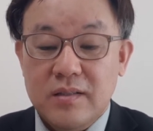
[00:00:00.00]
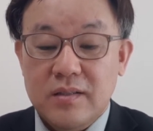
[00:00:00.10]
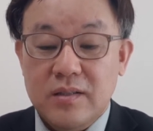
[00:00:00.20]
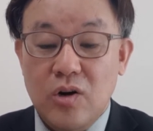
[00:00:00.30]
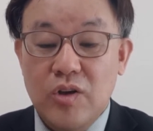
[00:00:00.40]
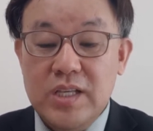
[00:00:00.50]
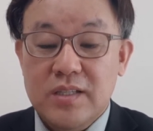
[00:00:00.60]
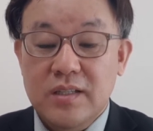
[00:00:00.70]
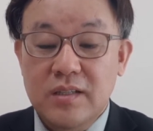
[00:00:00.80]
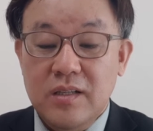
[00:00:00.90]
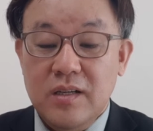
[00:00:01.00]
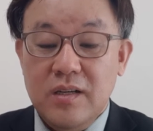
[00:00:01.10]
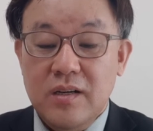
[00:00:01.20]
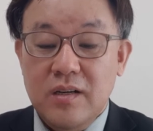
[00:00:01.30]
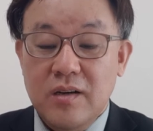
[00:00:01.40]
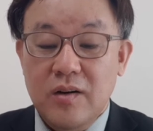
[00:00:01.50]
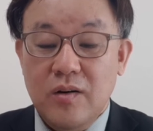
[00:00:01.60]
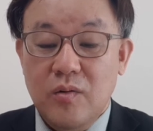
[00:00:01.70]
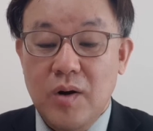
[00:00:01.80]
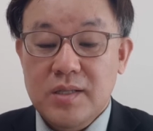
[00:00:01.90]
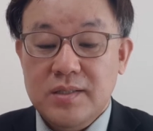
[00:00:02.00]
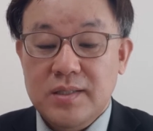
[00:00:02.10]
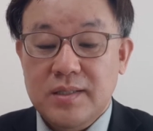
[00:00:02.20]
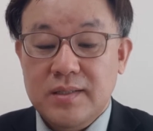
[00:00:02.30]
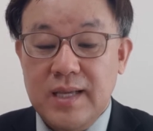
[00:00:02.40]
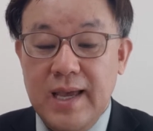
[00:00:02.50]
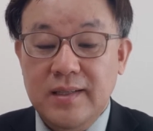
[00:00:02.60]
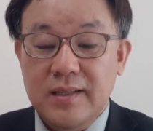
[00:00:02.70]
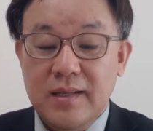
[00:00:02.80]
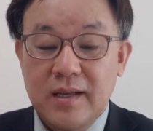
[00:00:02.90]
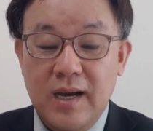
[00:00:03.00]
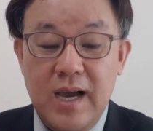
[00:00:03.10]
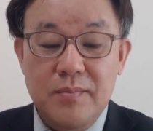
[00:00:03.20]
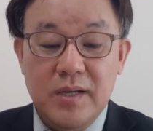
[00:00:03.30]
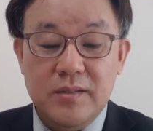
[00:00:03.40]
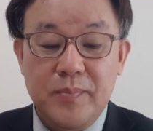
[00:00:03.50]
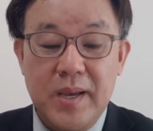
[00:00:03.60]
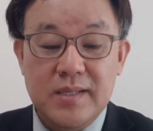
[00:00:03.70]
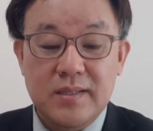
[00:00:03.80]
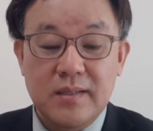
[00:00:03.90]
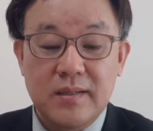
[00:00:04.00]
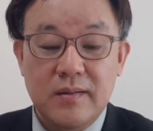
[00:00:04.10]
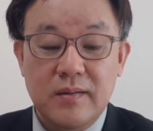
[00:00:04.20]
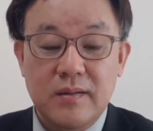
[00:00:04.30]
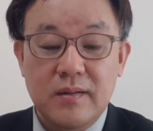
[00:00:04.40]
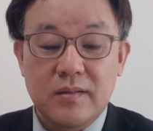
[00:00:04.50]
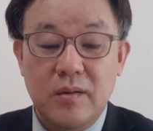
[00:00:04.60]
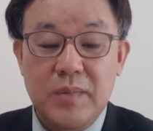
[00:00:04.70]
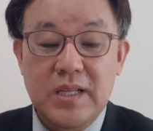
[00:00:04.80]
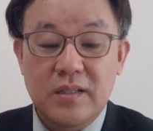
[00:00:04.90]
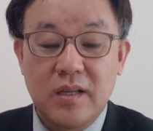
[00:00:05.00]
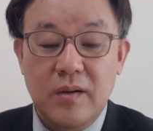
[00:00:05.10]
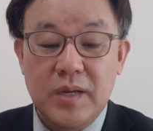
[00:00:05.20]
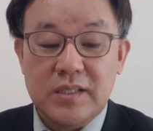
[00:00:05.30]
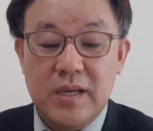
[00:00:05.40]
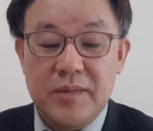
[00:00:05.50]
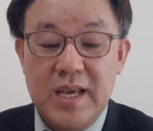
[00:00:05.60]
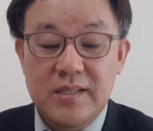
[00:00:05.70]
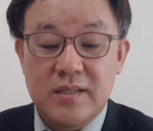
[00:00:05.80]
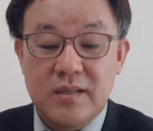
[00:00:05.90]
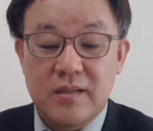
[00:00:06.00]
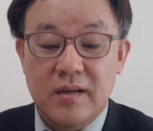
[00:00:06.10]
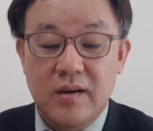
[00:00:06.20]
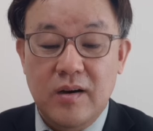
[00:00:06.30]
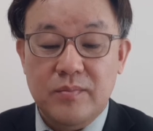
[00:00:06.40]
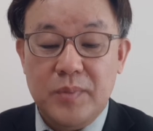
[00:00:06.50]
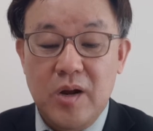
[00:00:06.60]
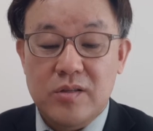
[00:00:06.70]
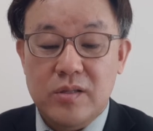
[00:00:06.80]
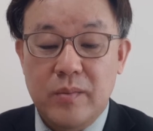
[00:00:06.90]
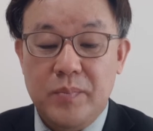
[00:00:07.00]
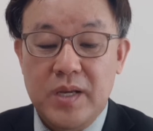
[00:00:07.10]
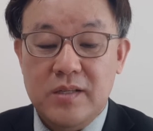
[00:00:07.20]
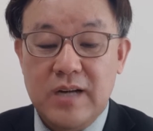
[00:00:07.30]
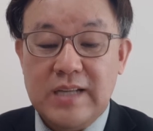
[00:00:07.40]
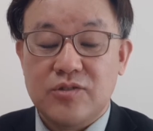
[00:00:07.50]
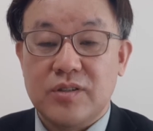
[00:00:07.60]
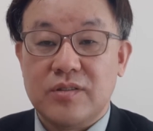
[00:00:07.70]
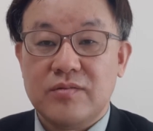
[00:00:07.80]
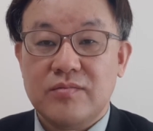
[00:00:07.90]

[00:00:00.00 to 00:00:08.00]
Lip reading: The reason was that I must pass the midterm examination on philosophy lecture.